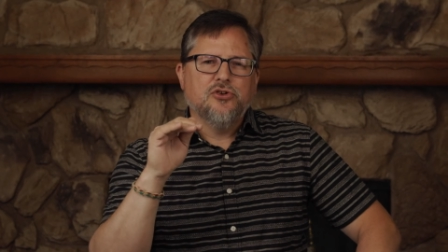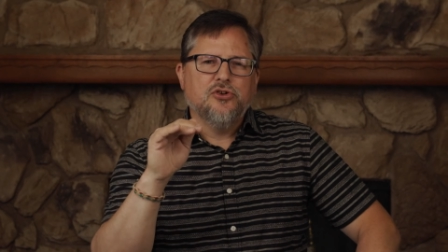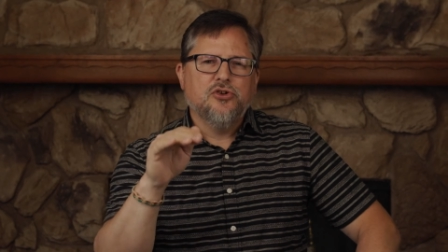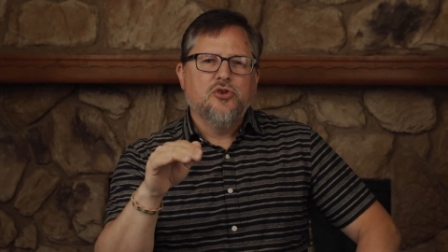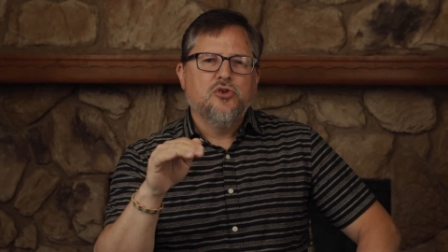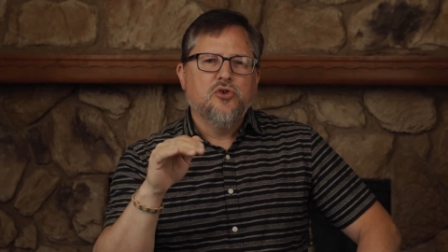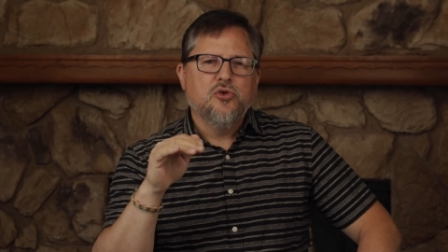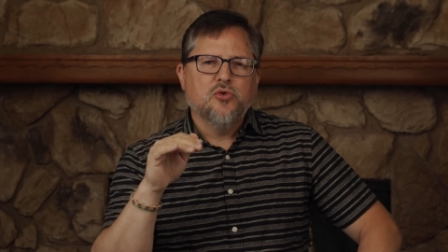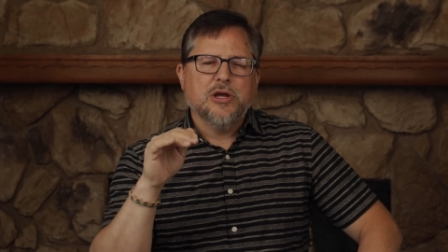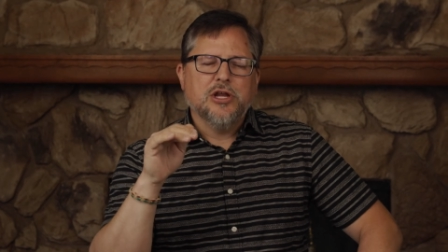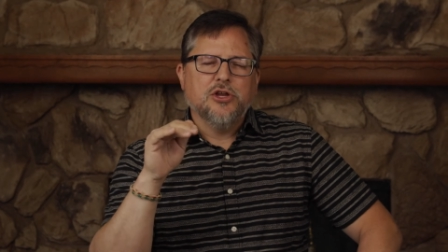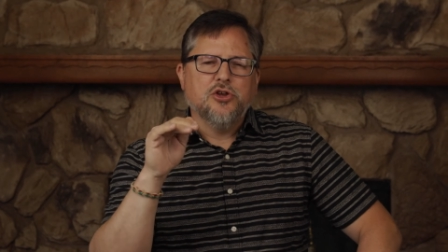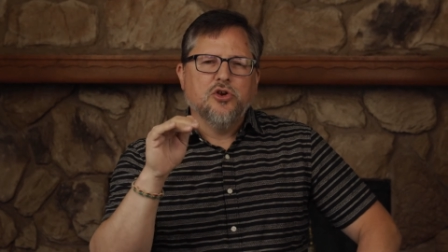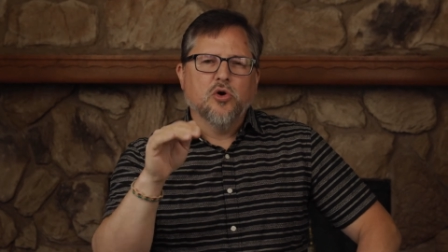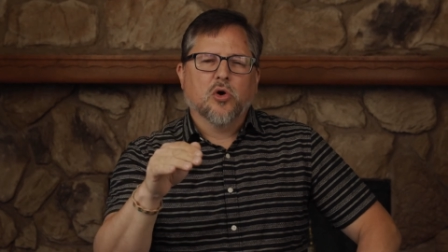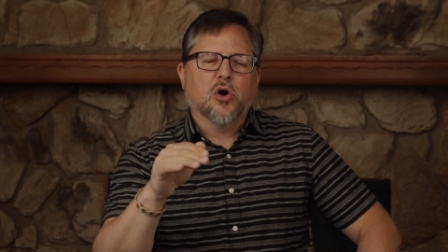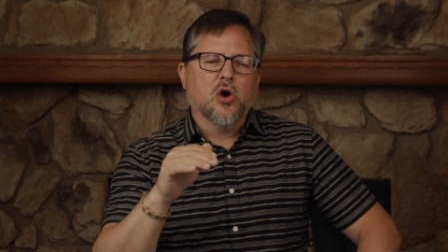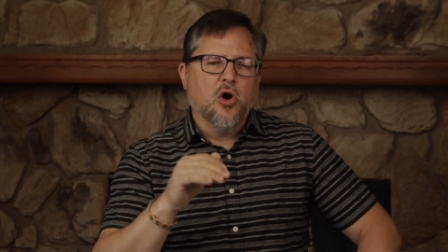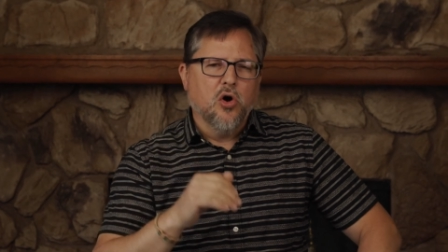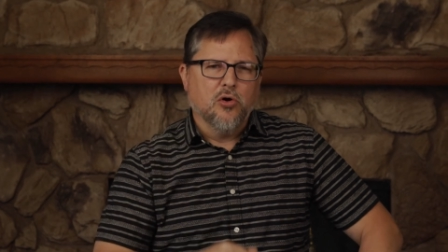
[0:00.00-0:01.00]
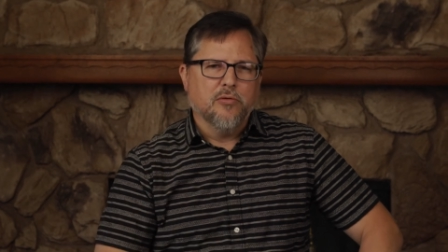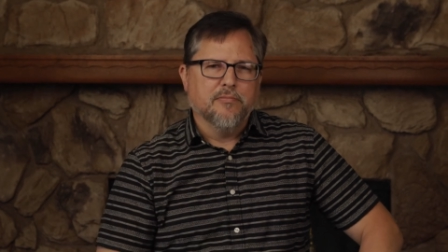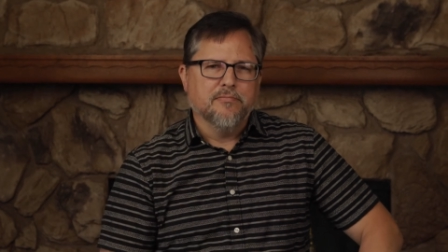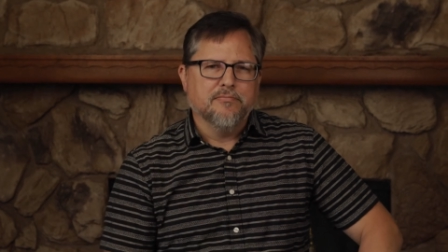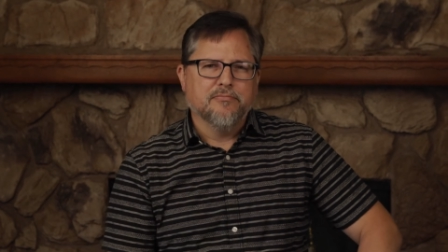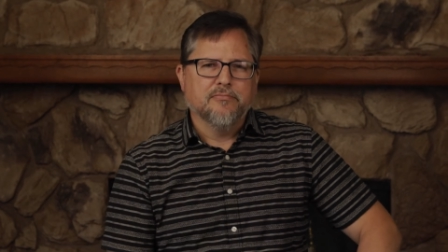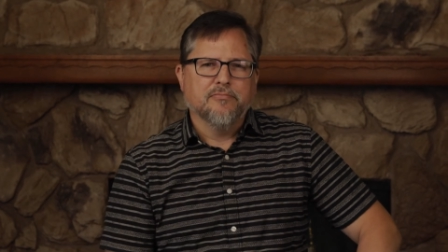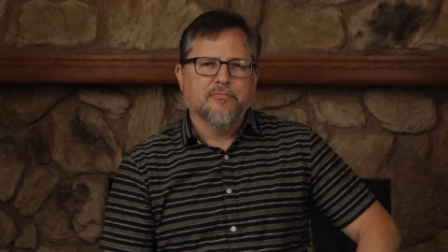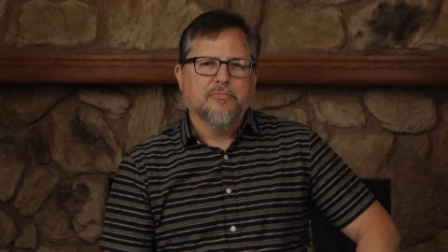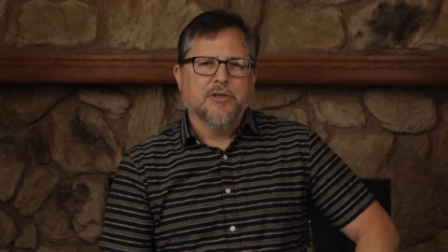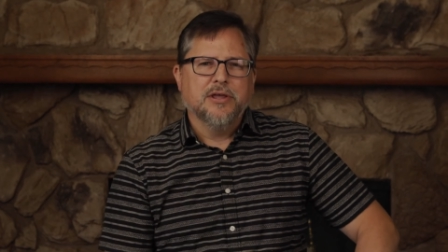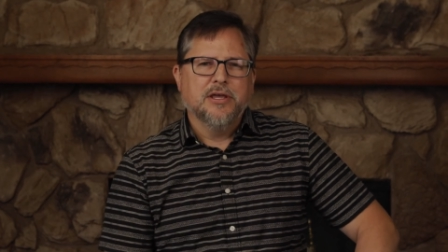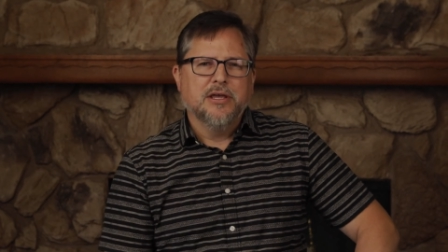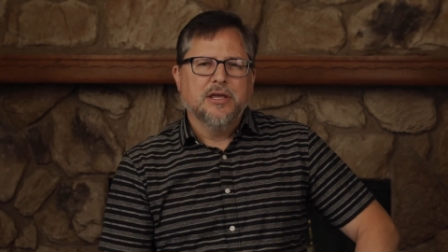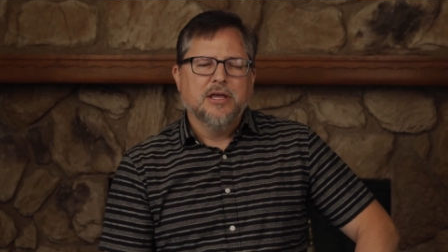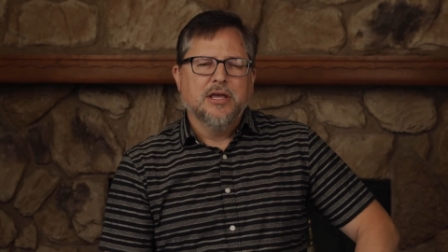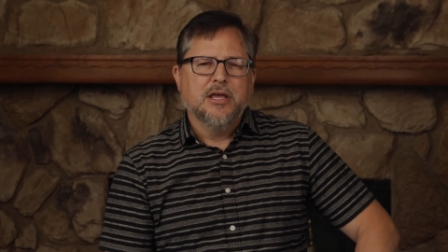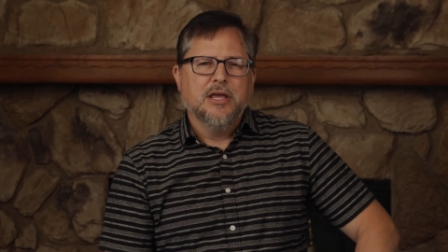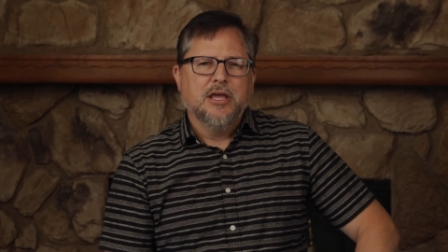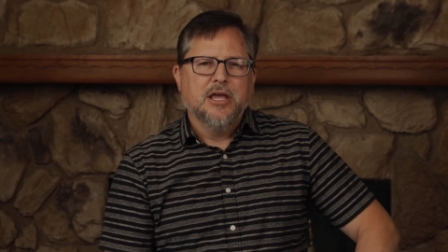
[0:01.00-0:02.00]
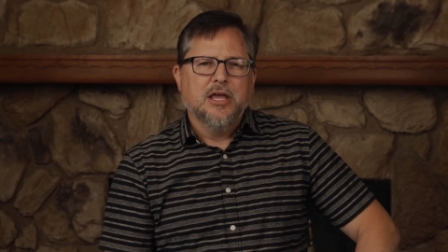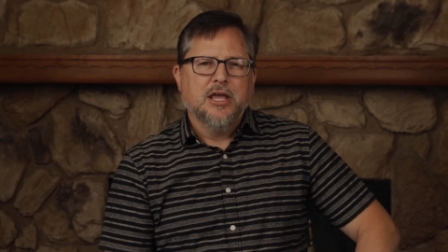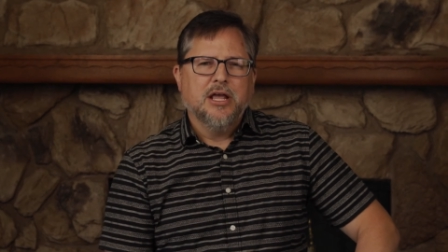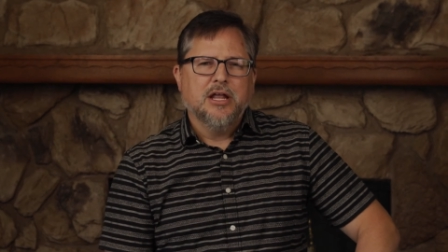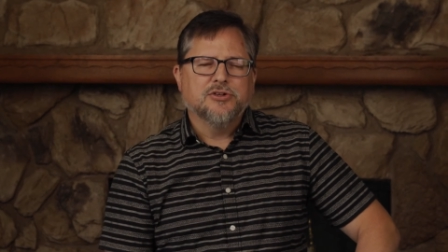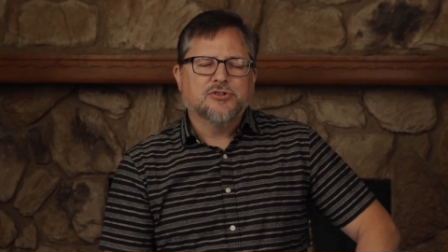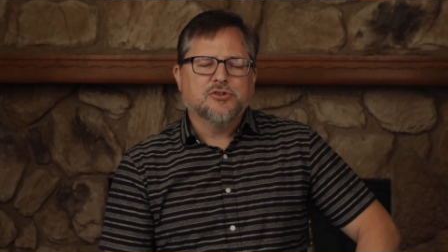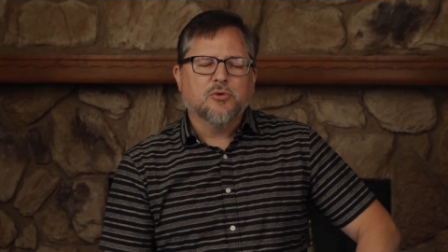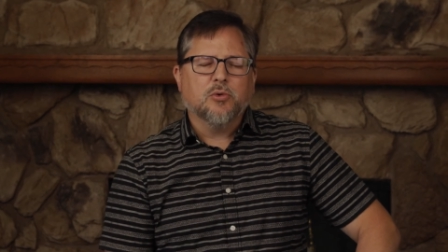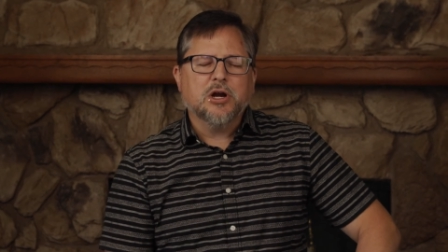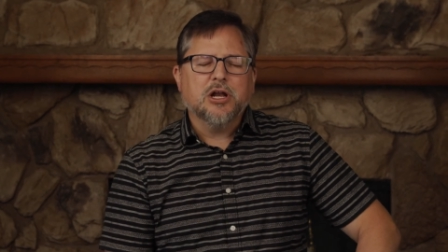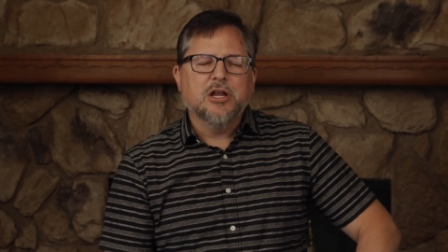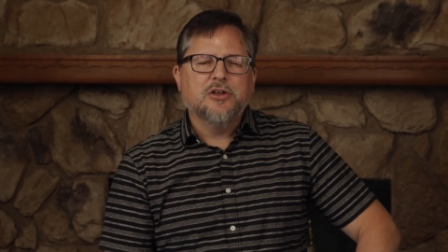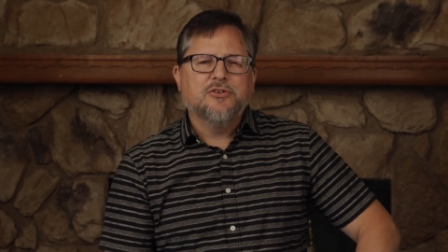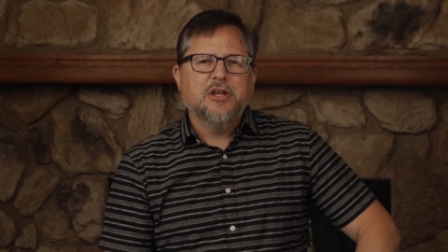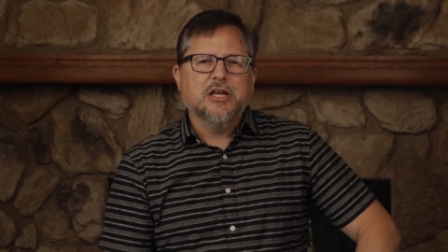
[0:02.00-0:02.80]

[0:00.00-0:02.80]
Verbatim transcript: to you in your home. And so we're going